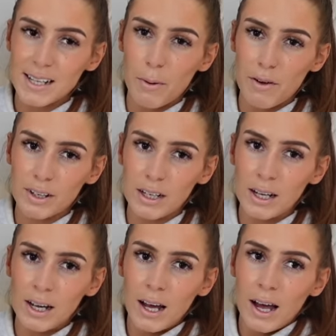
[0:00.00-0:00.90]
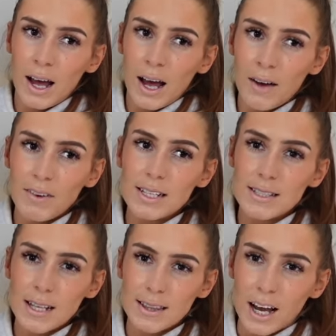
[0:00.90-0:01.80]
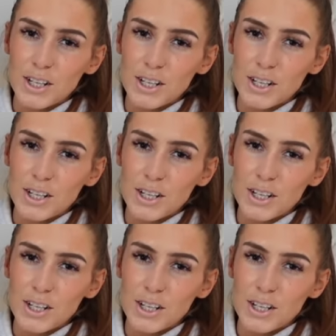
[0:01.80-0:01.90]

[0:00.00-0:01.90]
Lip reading: However, having said that,